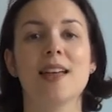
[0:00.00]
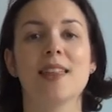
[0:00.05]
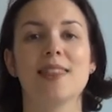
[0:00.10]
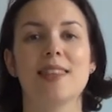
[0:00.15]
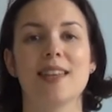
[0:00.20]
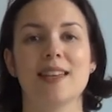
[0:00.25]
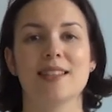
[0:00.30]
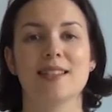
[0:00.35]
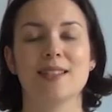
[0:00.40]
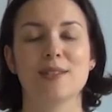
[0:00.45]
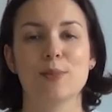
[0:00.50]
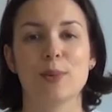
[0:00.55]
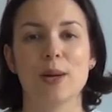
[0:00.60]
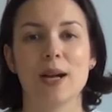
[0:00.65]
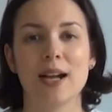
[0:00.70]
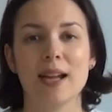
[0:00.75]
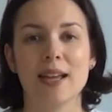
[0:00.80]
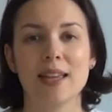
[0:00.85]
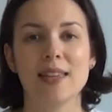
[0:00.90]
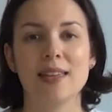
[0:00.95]
That's
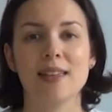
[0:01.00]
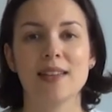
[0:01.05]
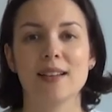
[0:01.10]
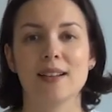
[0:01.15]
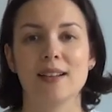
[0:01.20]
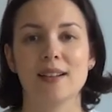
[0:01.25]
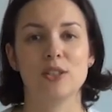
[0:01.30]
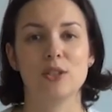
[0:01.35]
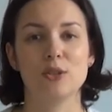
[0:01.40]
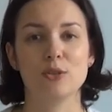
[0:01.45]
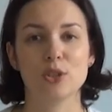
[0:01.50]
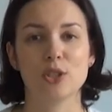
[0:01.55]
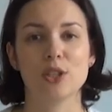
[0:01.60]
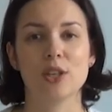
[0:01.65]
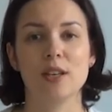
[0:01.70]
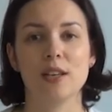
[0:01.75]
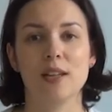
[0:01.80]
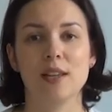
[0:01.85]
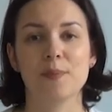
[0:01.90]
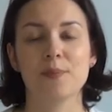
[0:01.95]
why
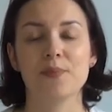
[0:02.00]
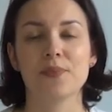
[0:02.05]
usually